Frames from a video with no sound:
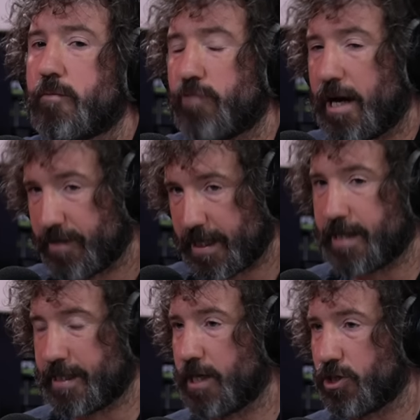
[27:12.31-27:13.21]

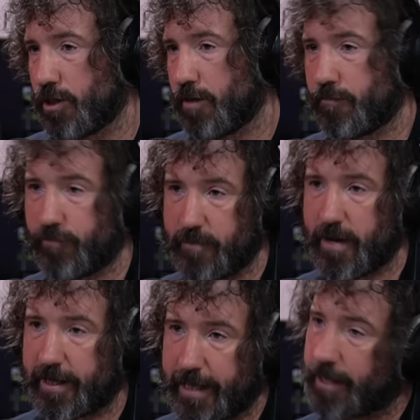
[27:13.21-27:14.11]
privatization and free
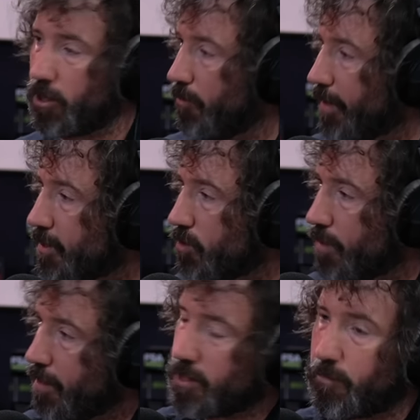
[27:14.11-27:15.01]
market economics
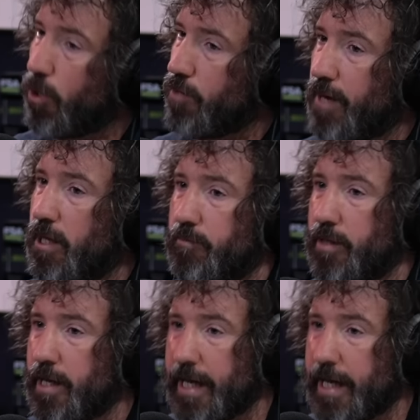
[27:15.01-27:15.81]
within the sporting realm.